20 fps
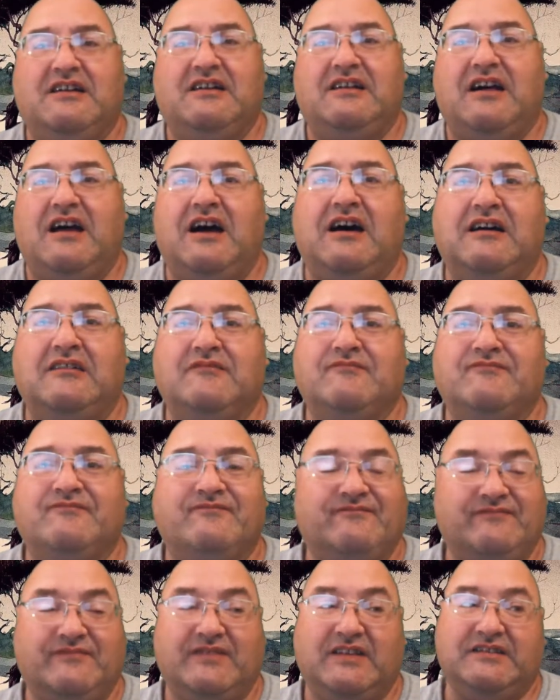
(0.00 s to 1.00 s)
Um,
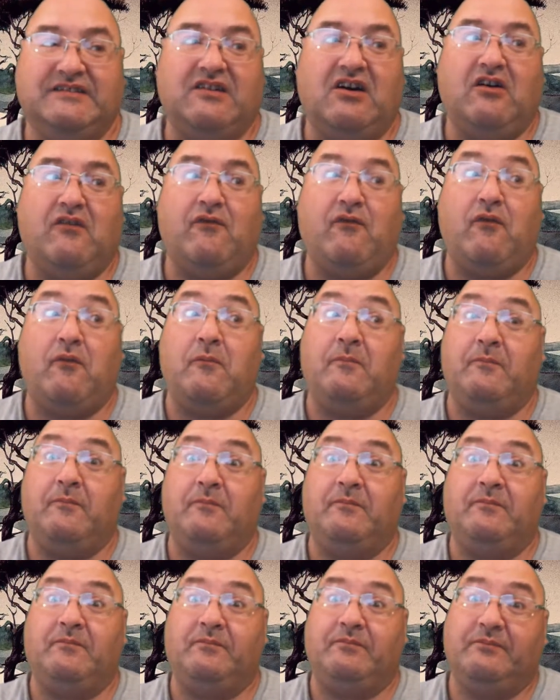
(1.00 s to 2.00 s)
it's all
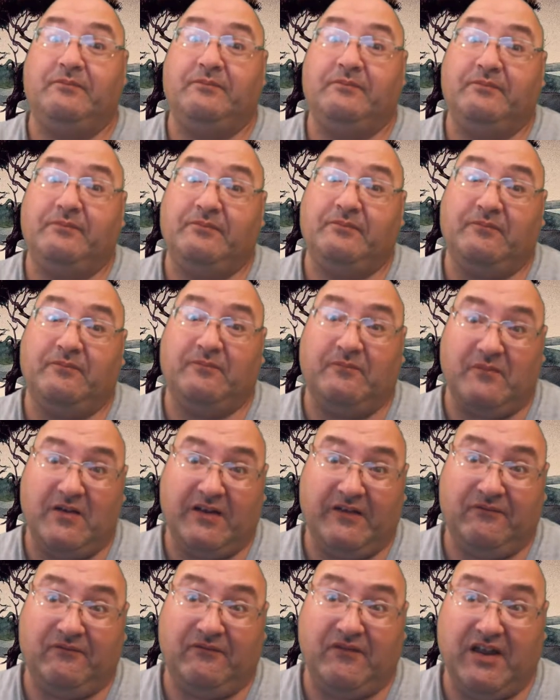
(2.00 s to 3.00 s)
from
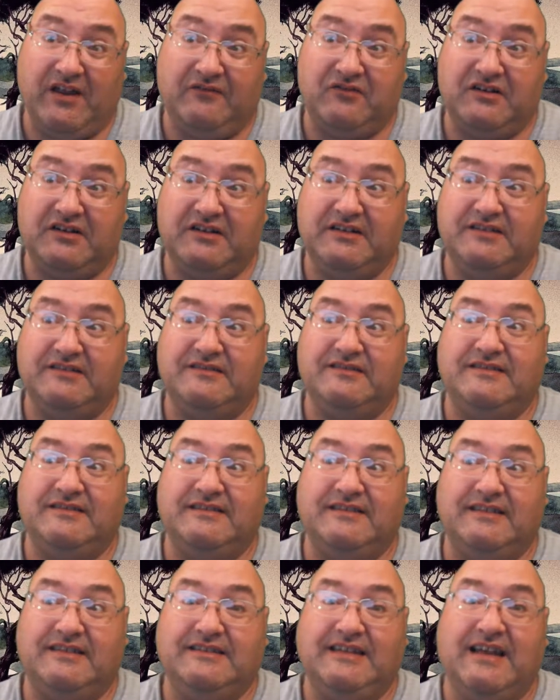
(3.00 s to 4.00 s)
my favorite
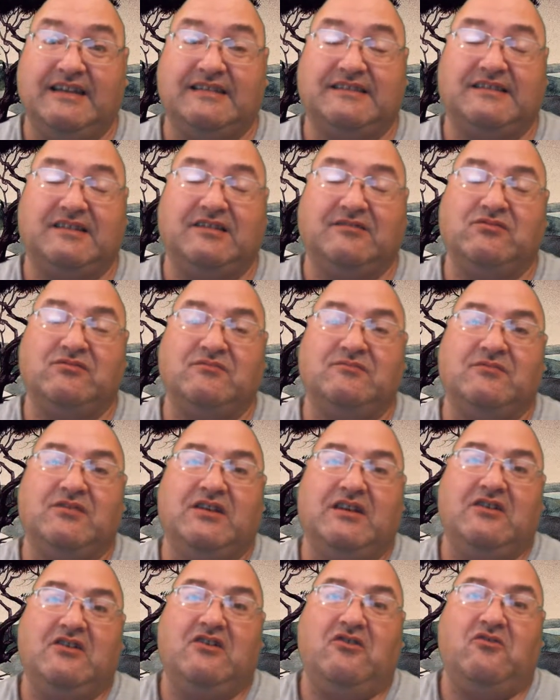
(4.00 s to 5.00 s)
Yes album,
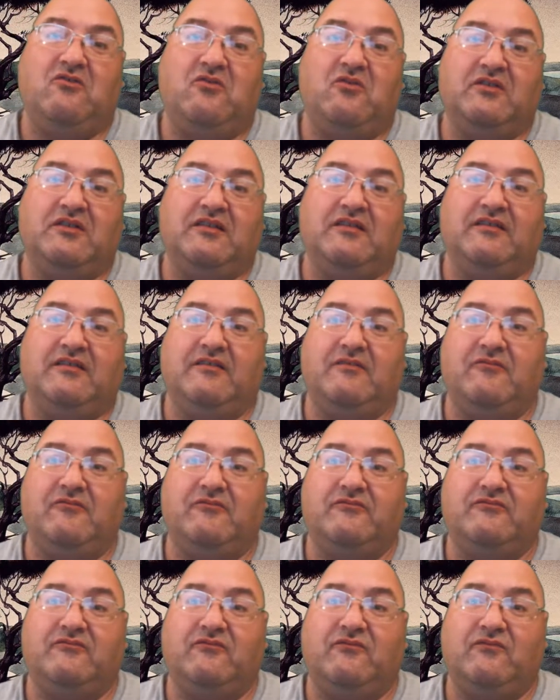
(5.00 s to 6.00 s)
or the
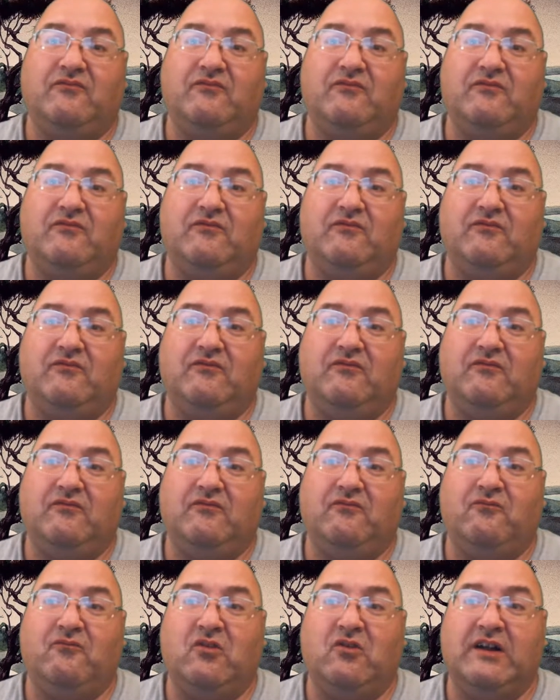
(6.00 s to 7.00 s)

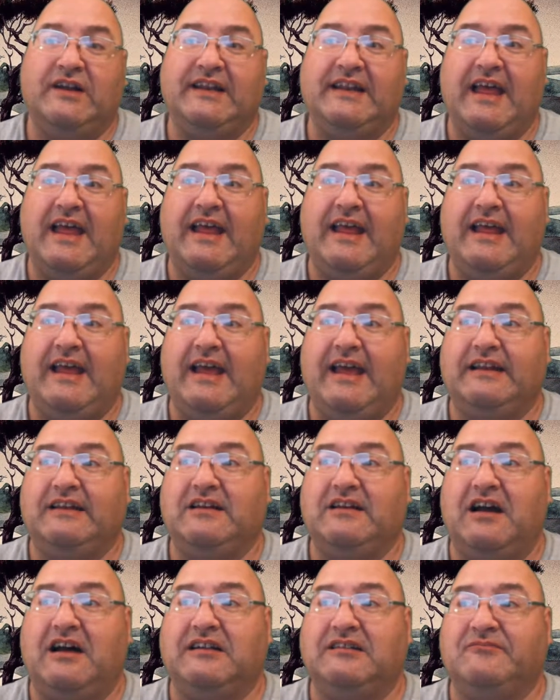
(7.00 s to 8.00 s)
one that had
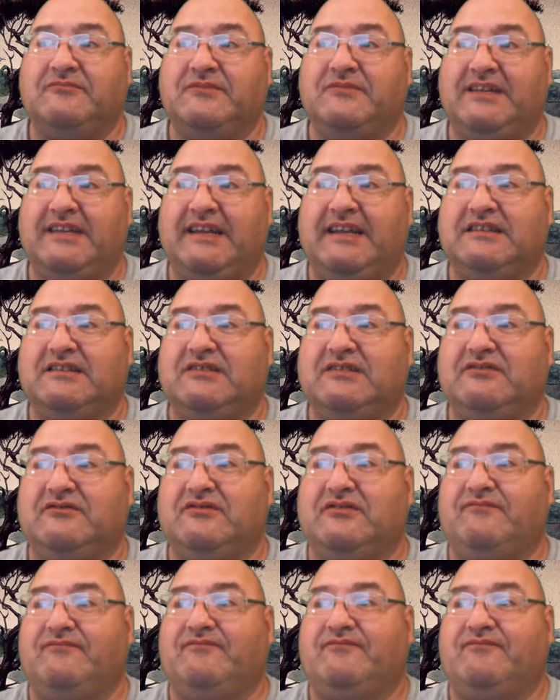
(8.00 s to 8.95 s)
gotten me into it.